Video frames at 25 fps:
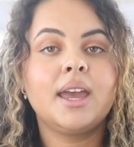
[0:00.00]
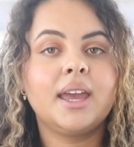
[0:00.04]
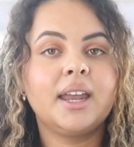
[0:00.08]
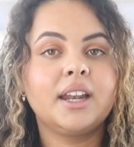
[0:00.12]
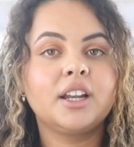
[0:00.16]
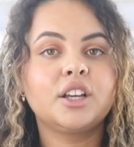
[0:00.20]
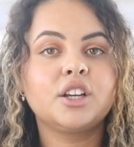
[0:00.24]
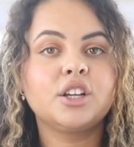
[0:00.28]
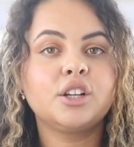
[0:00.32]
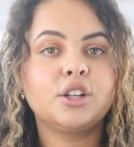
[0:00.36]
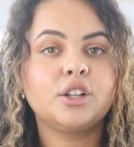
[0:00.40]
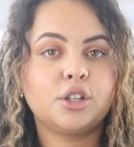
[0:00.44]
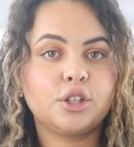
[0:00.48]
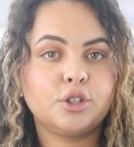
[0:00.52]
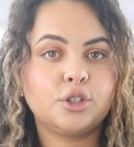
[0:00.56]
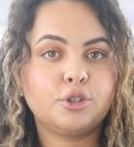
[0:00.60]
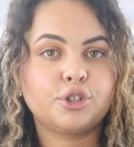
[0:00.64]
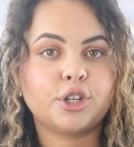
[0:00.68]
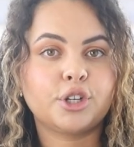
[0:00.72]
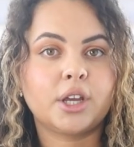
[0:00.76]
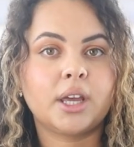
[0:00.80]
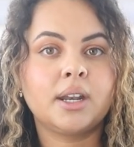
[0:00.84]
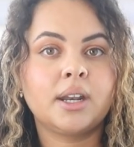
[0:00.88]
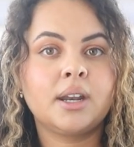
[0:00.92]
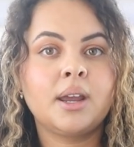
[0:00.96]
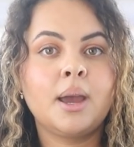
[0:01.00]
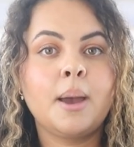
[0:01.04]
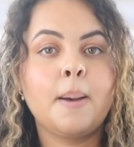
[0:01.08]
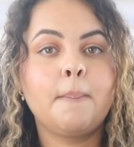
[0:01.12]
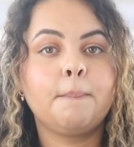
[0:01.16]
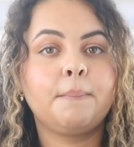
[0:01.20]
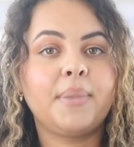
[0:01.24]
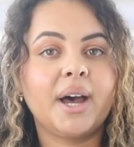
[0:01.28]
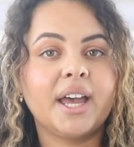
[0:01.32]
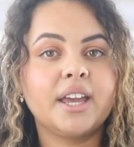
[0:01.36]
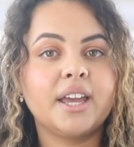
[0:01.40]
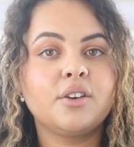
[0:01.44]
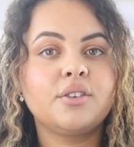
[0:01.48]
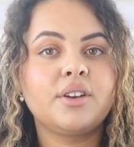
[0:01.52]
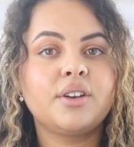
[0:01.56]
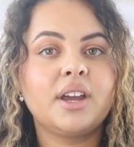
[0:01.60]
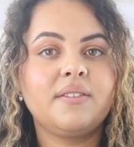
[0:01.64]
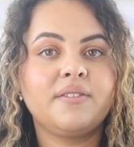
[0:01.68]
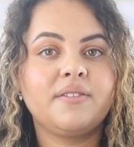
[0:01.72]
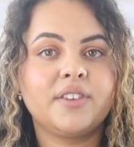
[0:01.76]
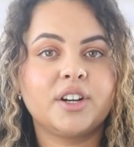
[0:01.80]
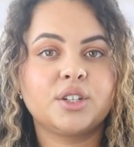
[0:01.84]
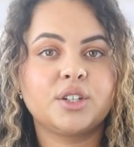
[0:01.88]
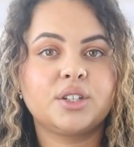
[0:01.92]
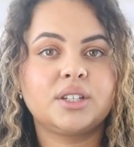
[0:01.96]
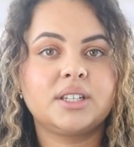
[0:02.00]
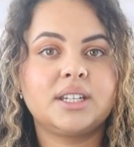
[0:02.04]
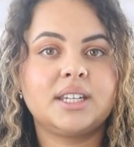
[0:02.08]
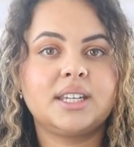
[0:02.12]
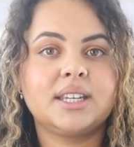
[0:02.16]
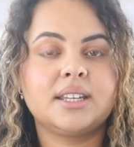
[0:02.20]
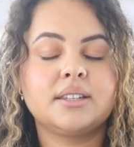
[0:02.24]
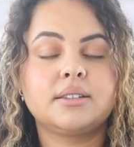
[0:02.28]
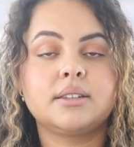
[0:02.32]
In conclusion, biodiversity